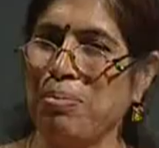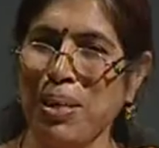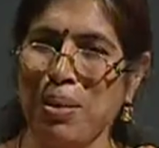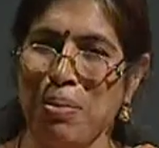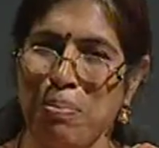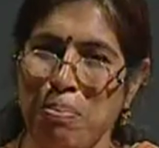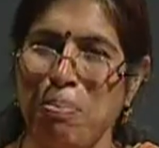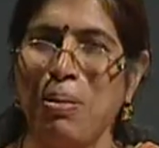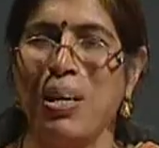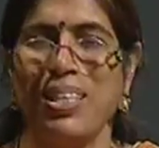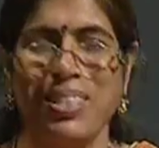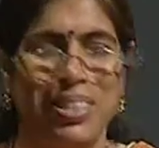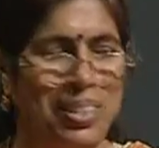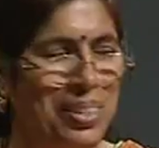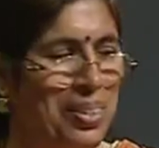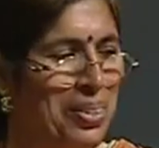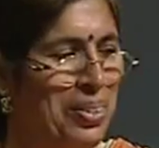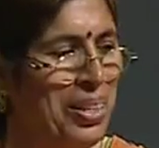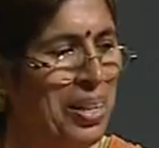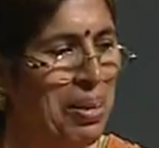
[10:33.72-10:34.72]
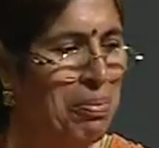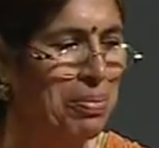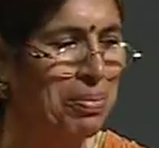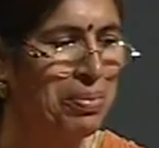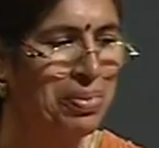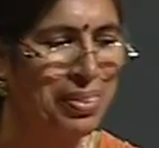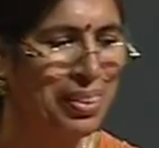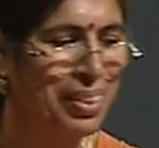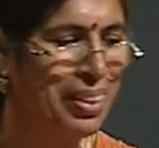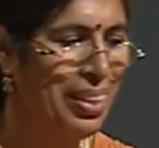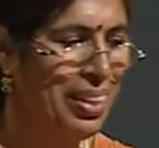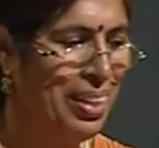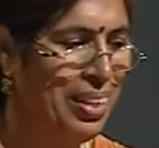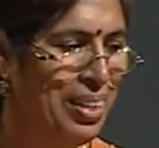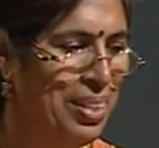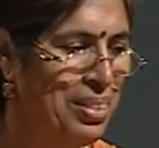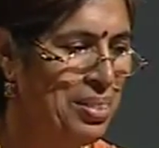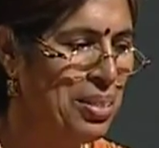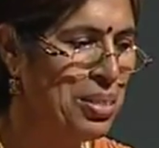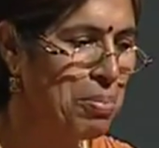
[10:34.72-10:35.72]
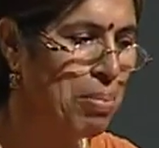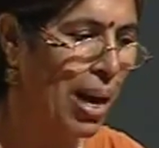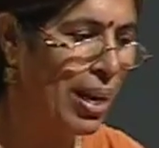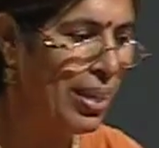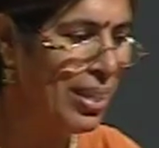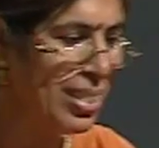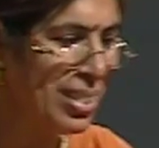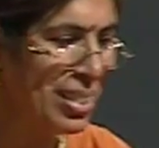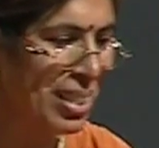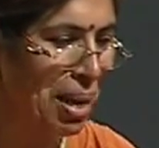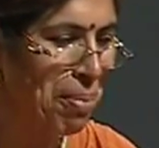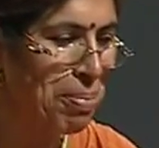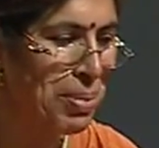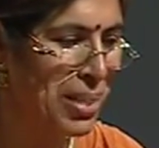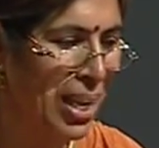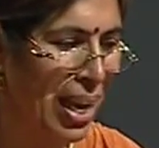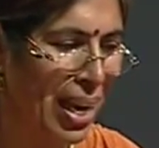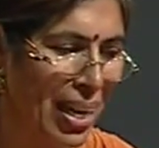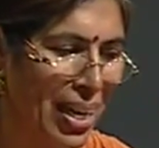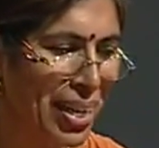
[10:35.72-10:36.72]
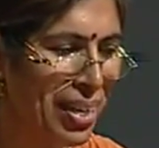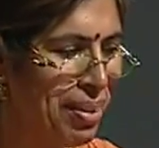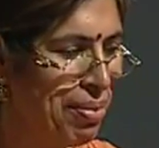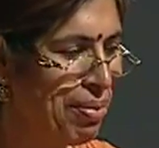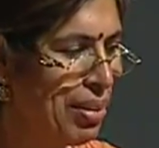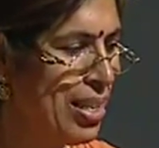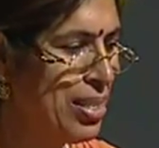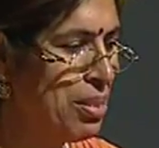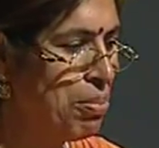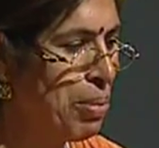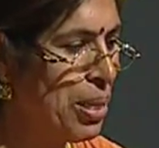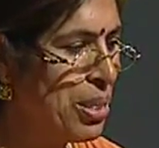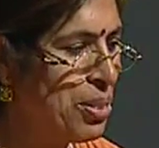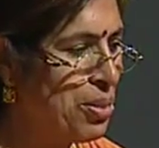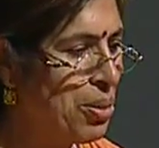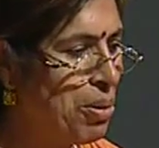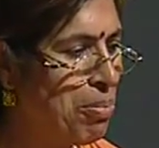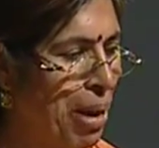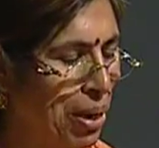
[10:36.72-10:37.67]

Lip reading: been built into there. So smart describes any device based on